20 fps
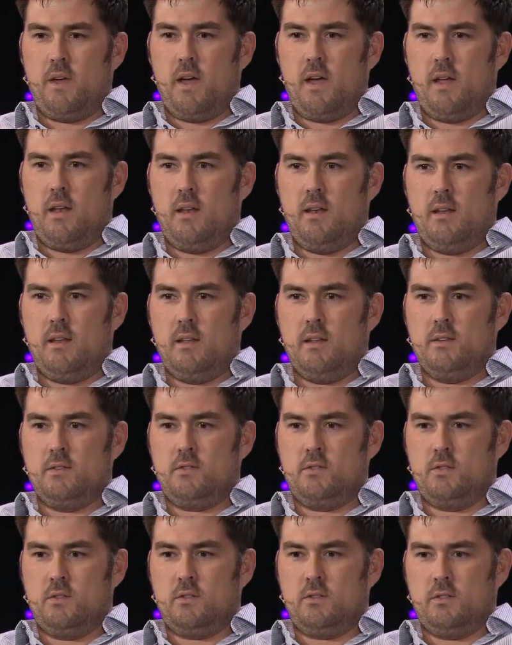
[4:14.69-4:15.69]
that,
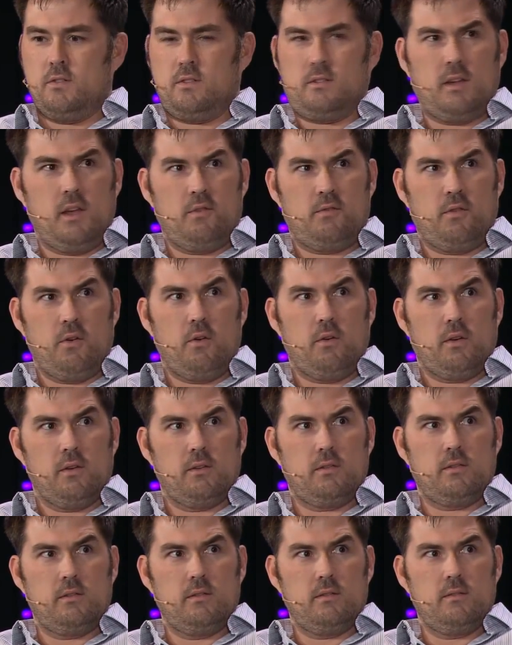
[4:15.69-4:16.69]
is just to stay
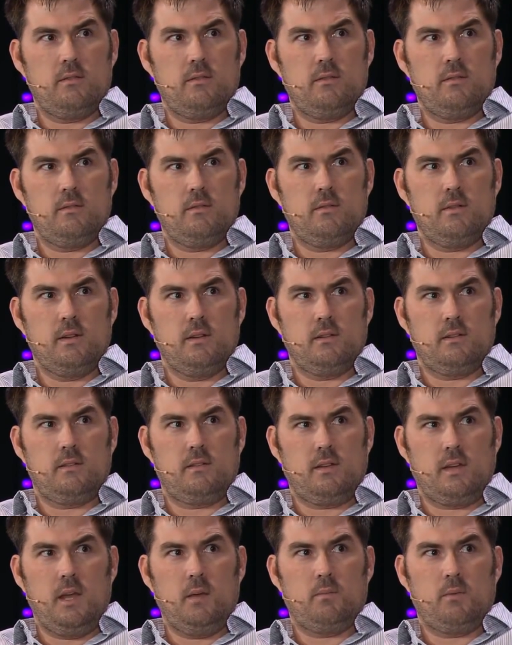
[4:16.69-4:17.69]
focused and
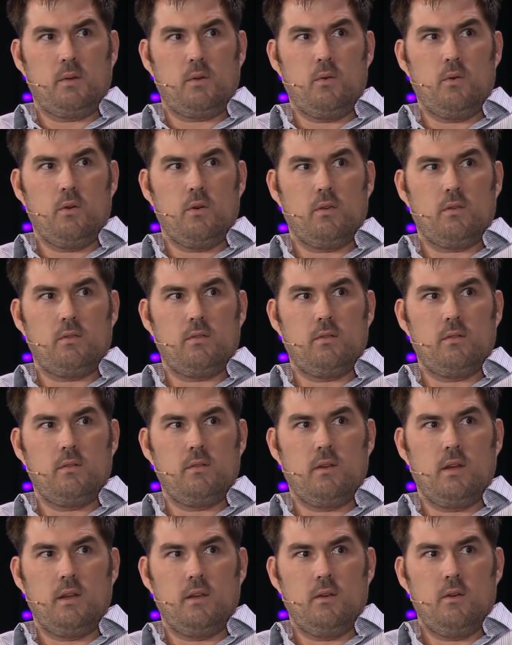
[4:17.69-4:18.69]
keep the course
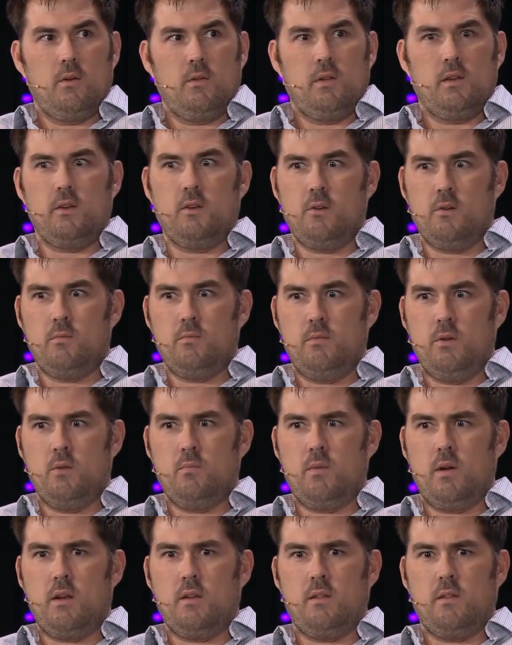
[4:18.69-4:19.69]
and know that you're
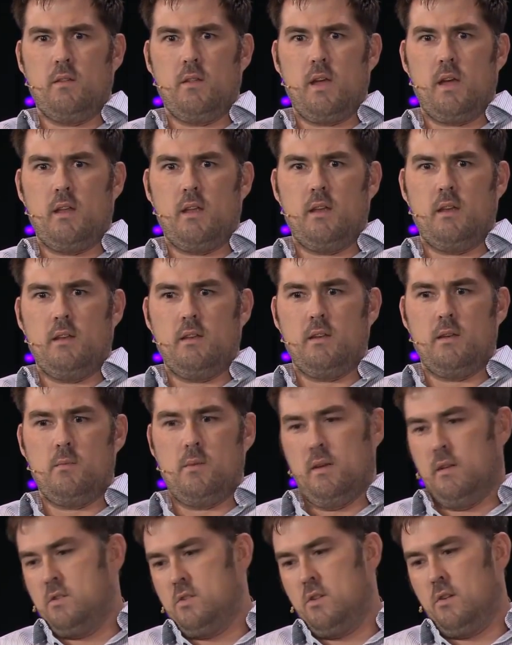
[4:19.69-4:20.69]
better than that. And I
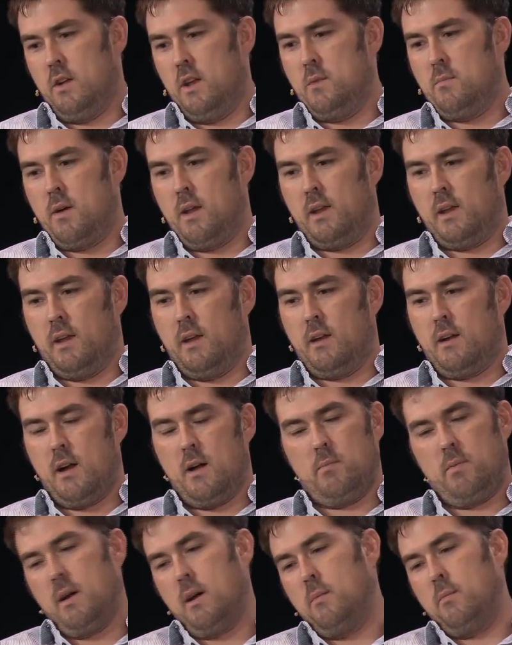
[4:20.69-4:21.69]
mean, sure, anybody can
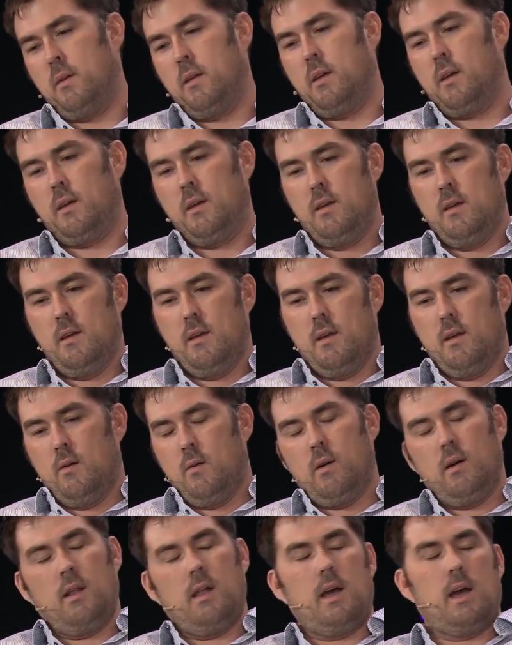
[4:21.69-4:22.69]
cop out and be like,
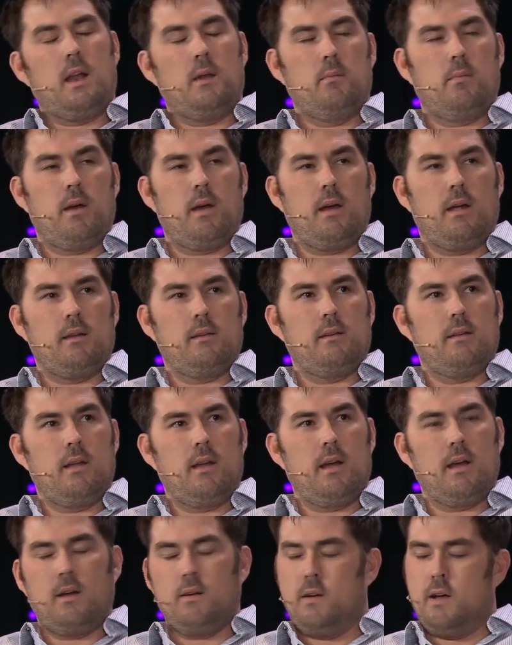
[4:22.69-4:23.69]
well,
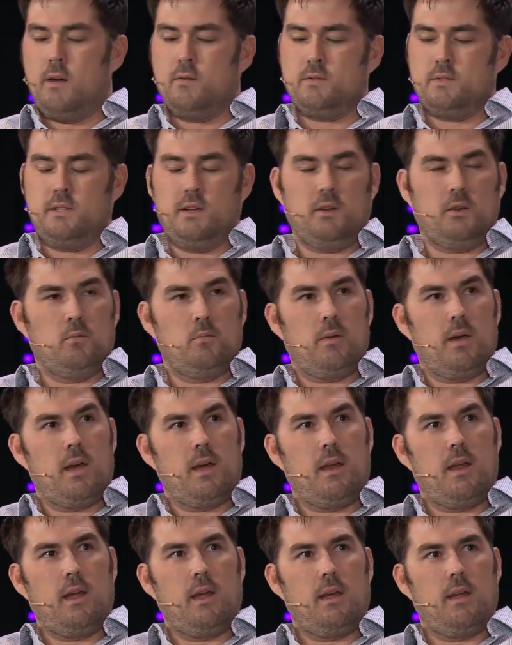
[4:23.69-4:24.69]
I was dealt a
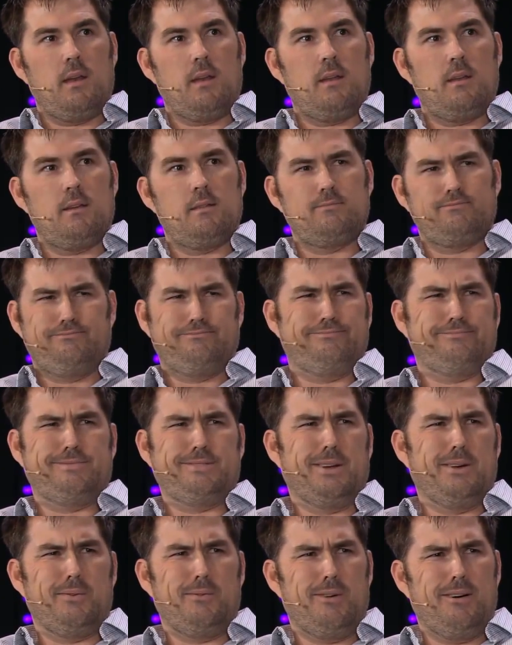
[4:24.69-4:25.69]
bad hand. Yeah.
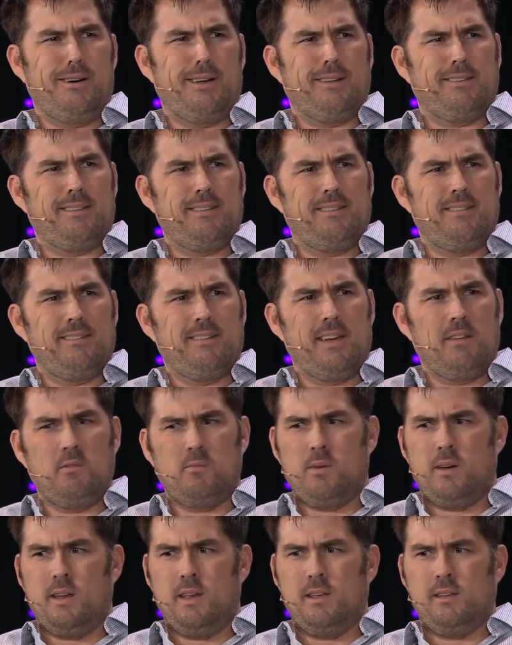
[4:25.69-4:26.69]
So what?
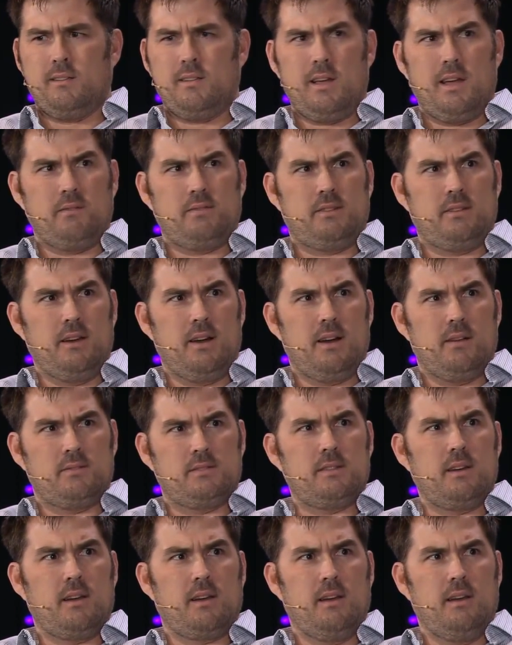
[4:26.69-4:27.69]
Everybody is. Life's tough.
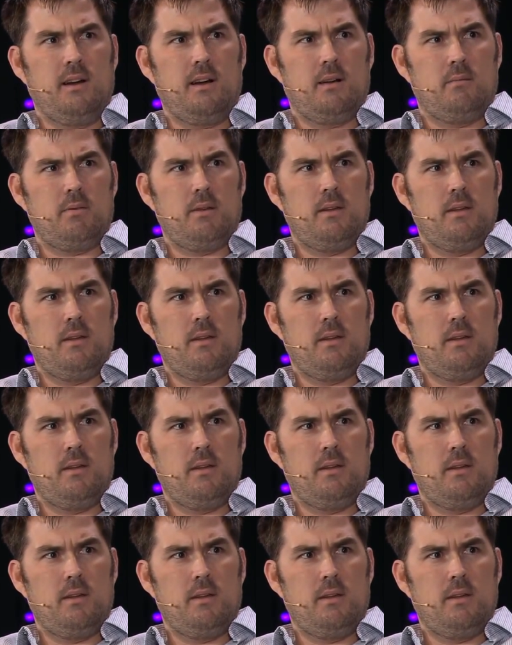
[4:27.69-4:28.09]
Suck it up.